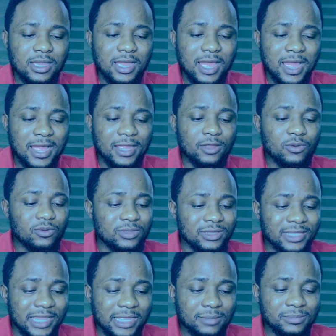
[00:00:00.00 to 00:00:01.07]
I
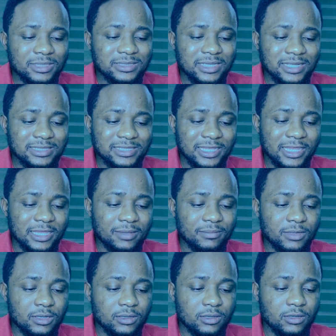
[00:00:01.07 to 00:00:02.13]
condemn this attempt
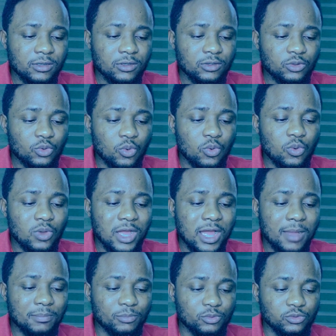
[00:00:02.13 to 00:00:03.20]
to
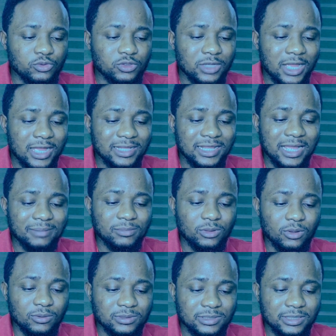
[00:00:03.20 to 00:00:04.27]
ambush and
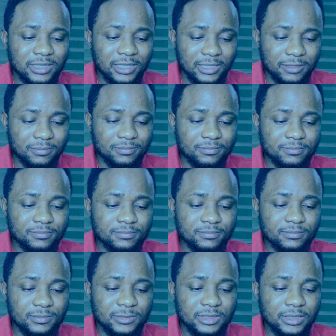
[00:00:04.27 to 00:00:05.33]
abduct him.
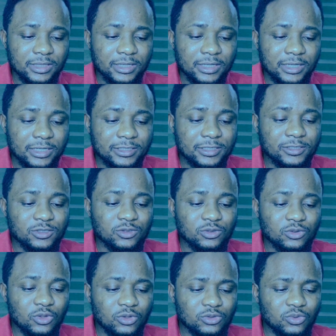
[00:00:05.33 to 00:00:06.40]
It is
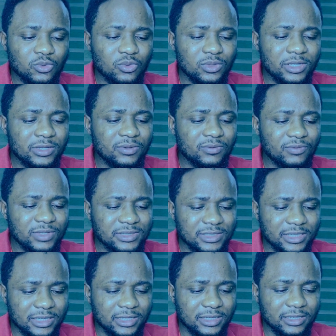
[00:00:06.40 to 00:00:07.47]
not only
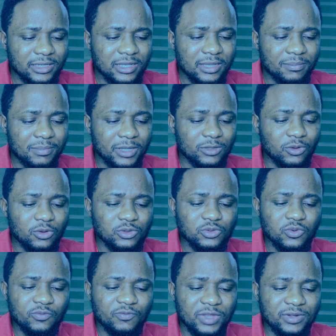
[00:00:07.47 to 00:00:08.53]
risky, but
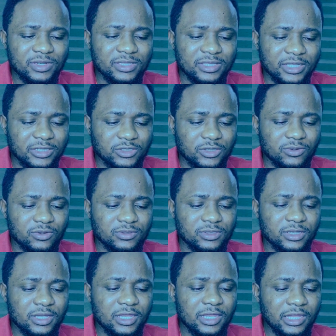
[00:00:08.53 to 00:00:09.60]
also very dangerous.
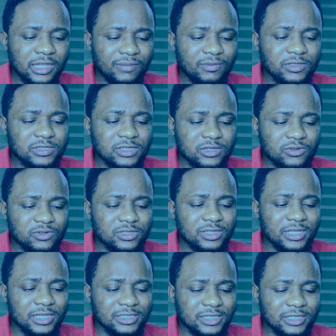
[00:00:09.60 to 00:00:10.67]
If the security
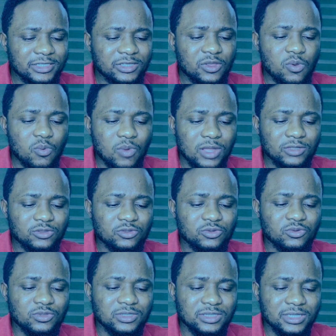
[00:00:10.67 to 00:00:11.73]
agency want to
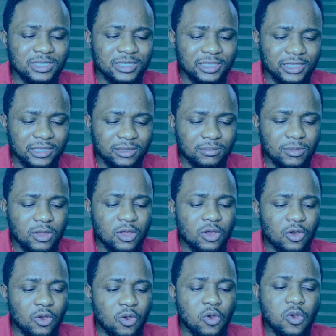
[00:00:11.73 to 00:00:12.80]
see him,
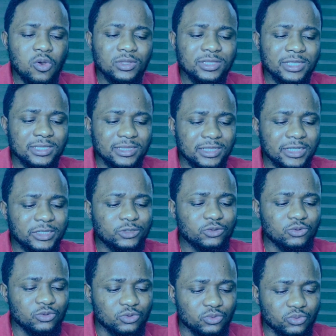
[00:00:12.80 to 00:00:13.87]
all they need to
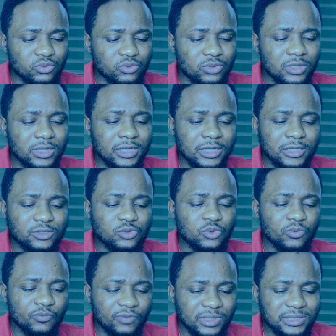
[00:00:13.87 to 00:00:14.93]
do is
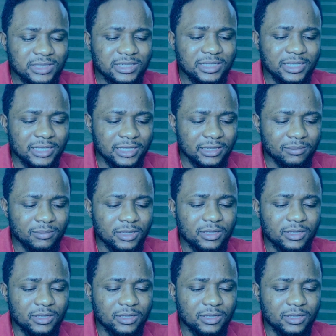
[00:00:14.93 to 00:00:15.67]
to visit him